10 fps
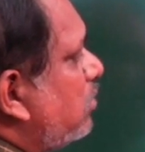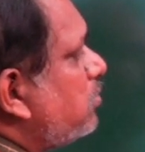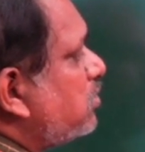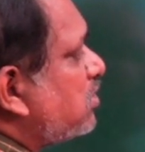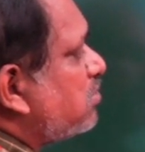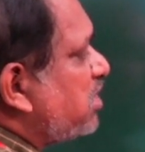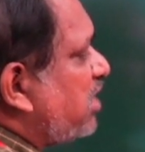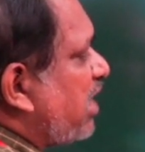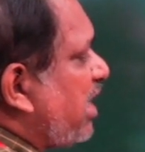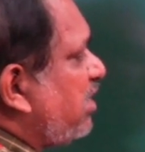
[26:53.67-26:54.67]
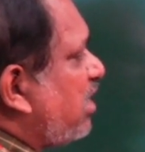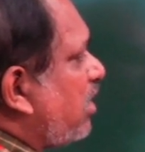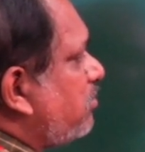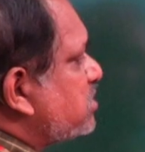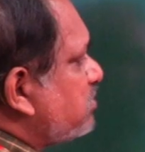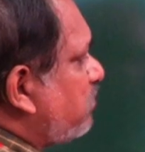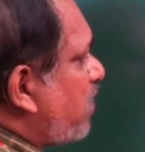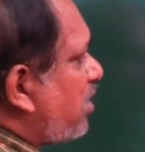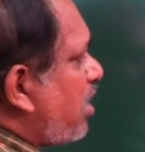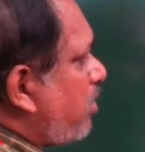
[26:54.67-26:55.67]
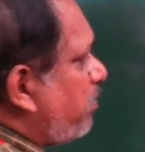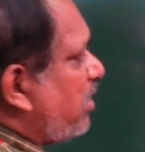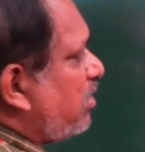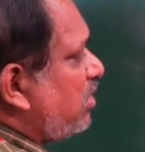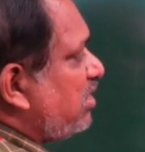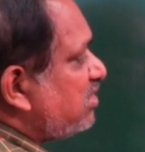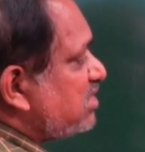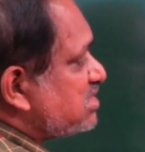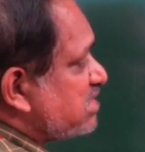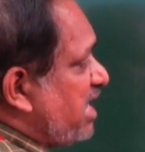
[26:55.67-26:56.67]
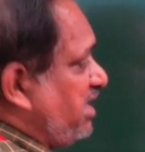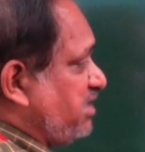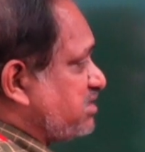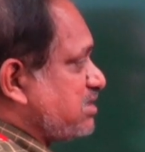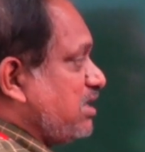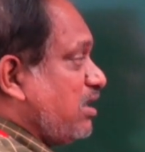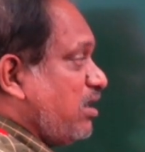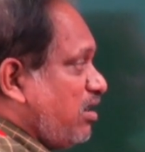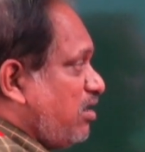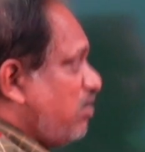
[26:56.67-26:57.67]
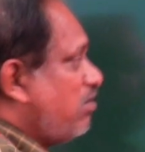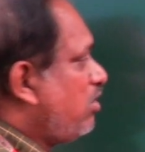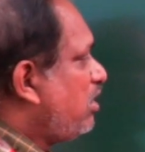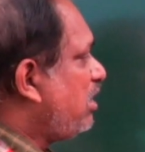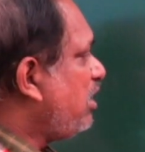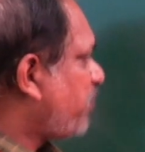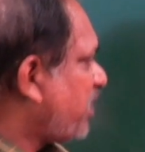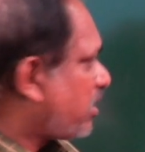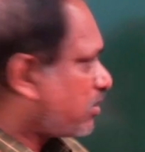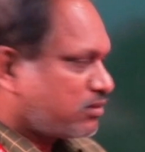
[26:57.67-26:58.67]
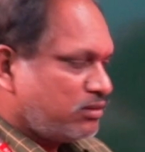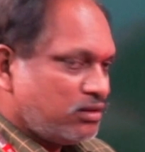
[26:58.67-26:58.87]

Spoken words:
2009 comes, what happened in this 8 leap year?